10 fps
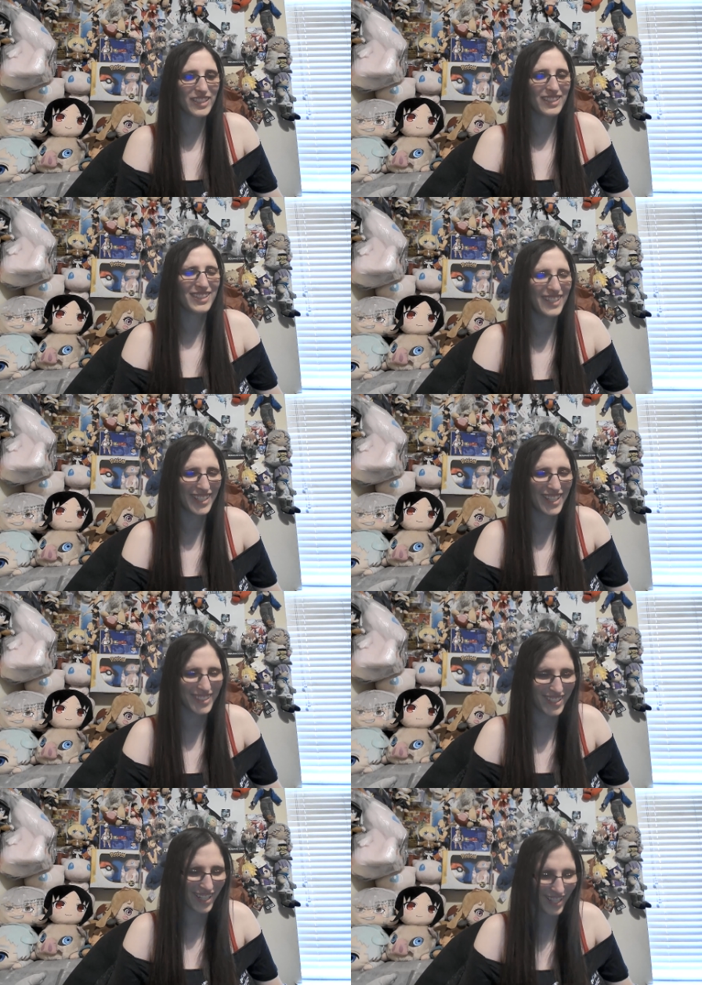I
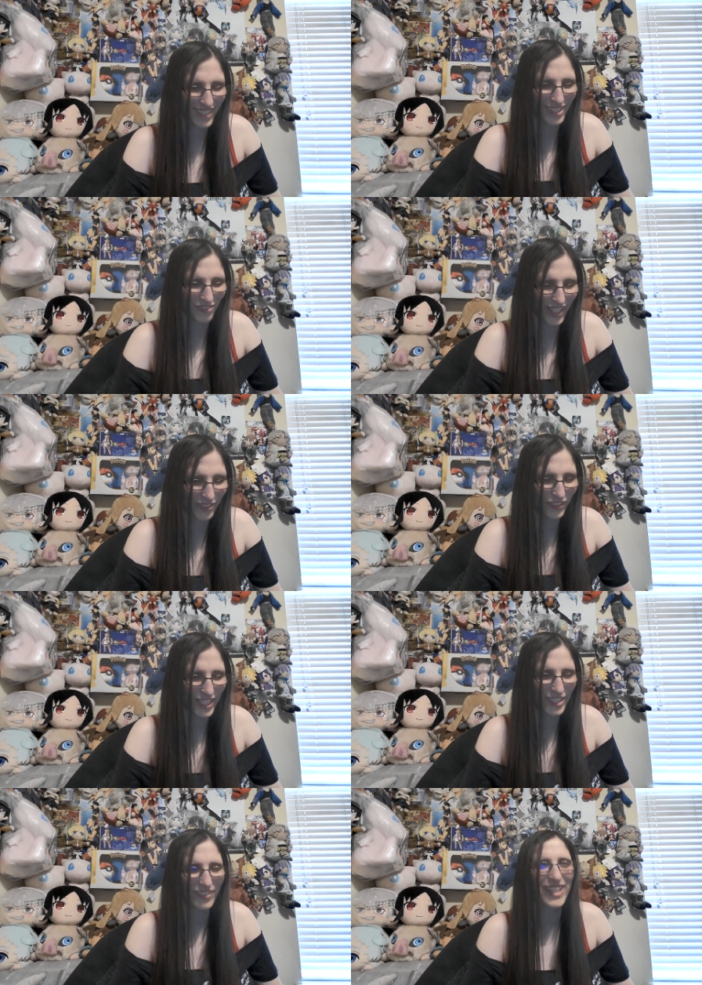gotta call it the
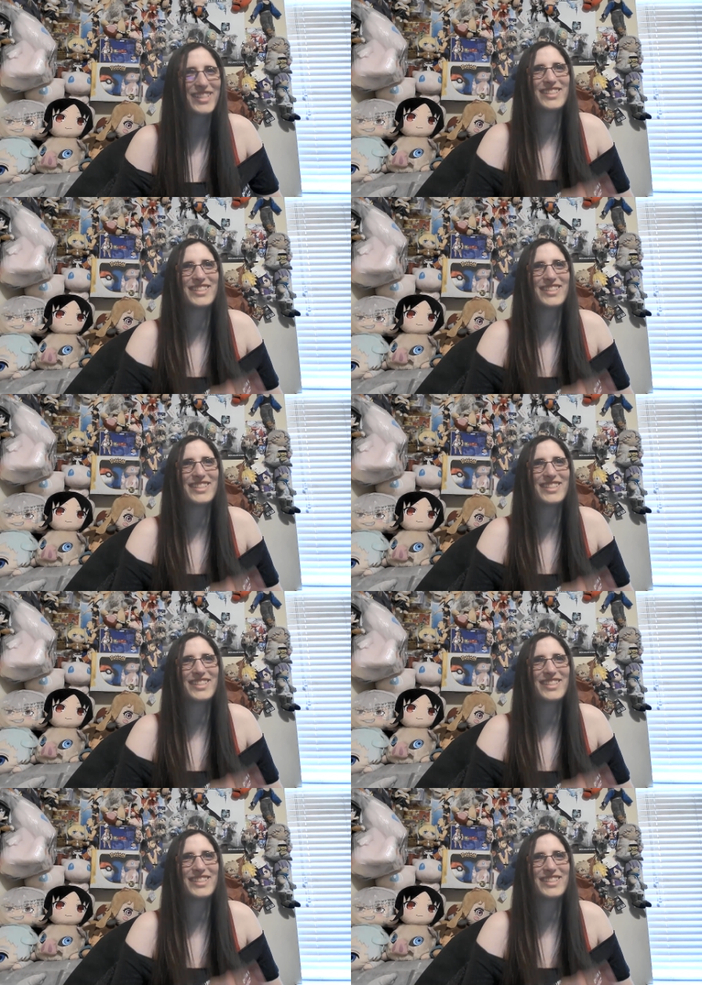Freeze race.